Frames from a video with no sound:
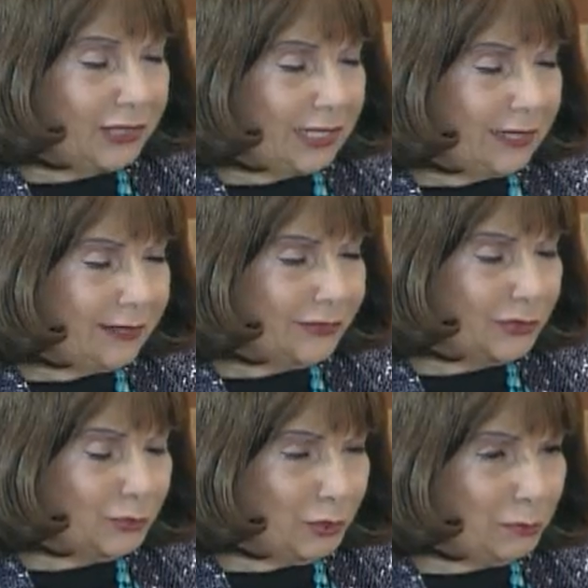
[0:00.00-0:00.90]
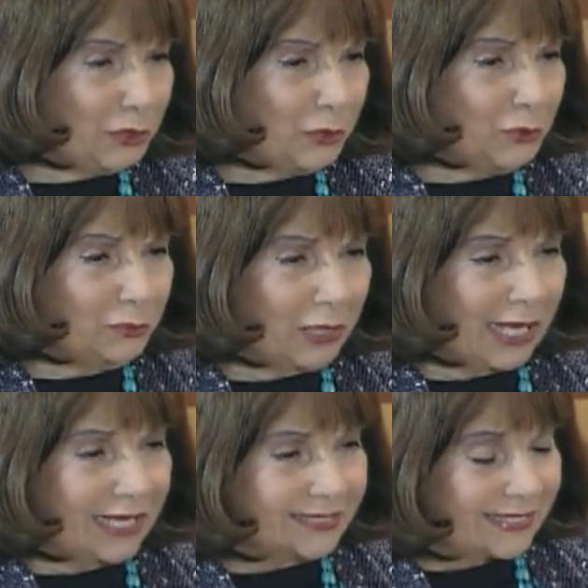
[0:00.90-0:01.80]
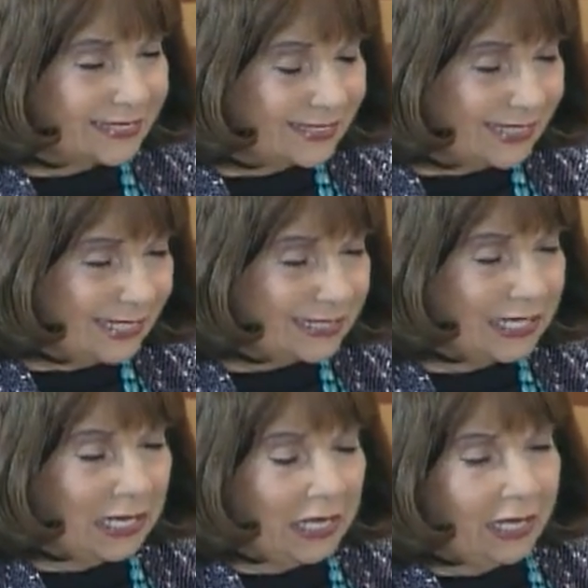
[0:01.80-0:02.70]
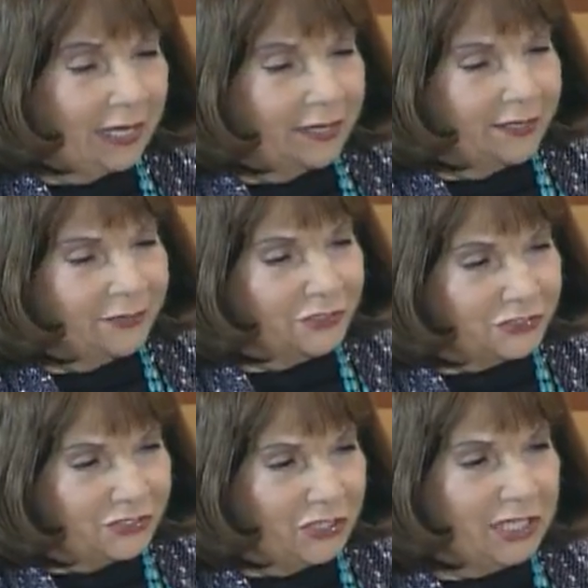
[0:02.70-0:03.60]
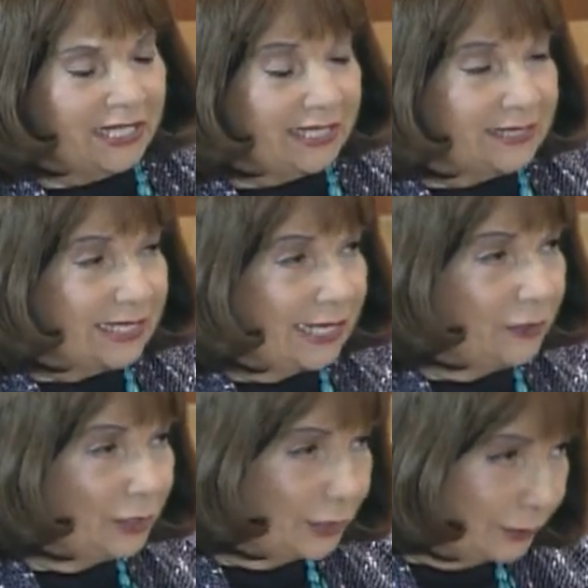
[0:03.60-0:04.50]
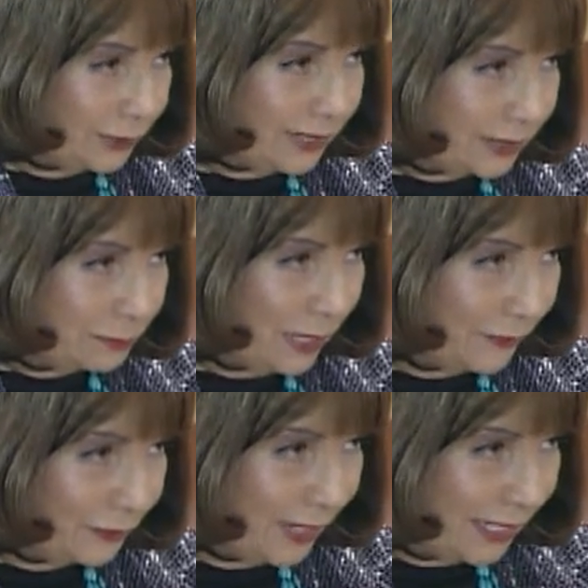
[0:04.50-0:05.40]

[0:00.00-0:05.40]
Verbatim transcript: is a woman who, as I said, the song, Is That All There Is, My Friend?